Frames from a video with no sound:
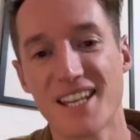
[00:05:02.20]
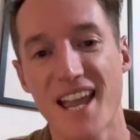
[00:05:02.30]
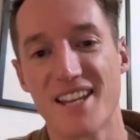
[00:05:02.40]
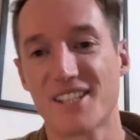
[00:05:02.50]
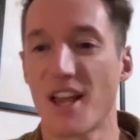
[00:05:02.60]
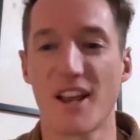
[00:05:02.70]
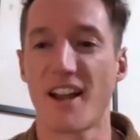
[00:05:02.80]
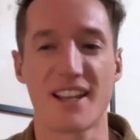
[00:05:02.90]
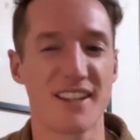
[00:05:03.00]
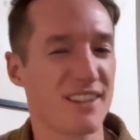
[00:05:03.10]
guests that are
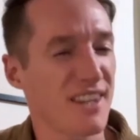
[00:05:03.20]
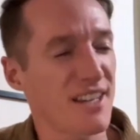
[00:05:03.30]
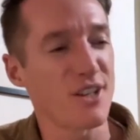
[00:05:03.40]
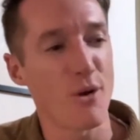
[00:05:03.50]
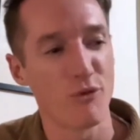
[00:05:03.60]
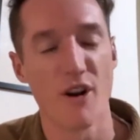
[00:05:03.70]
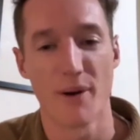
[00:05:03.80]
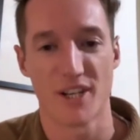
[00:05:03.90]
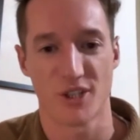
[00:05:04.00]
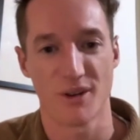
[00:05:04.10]
like, there's no real
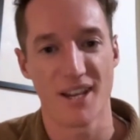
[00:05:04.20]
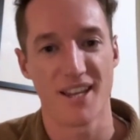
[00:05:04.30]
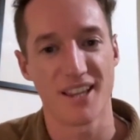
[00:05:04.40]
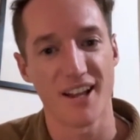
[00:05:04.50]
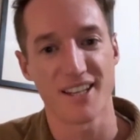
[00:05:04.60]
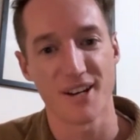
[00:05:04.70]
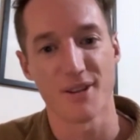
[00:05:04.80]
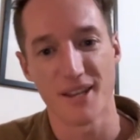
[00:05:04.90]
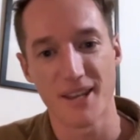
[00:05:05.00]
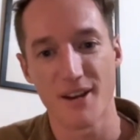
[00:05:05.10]
issue here. Like, you know,
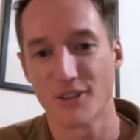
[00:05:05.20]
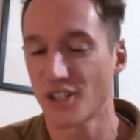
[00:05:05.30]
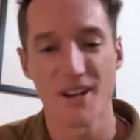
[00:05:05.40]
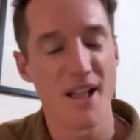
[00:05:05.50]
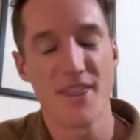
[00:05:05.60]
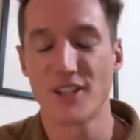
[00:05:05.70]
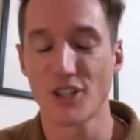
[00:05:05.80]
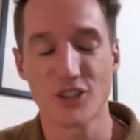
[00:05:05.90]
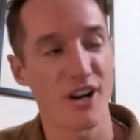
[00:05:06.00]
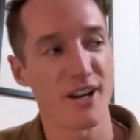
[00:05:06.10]
that they're
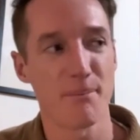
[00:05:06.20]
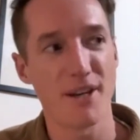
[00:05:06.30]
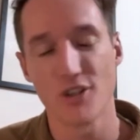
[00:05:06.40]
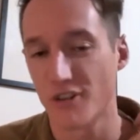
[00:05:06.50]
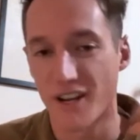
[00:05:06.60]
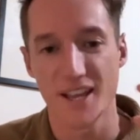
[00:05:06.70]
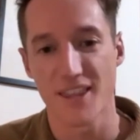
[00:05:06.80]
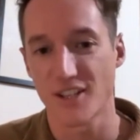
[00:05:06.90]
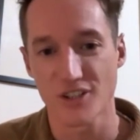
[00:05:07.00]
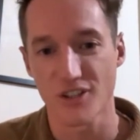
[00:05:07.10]
just trying to bend your ear.
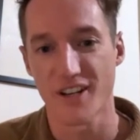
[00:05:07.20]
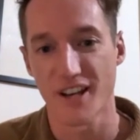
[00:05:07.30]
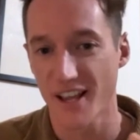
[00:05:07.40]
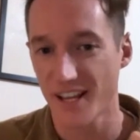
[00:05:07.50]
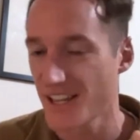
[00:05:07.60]
They're just trying to like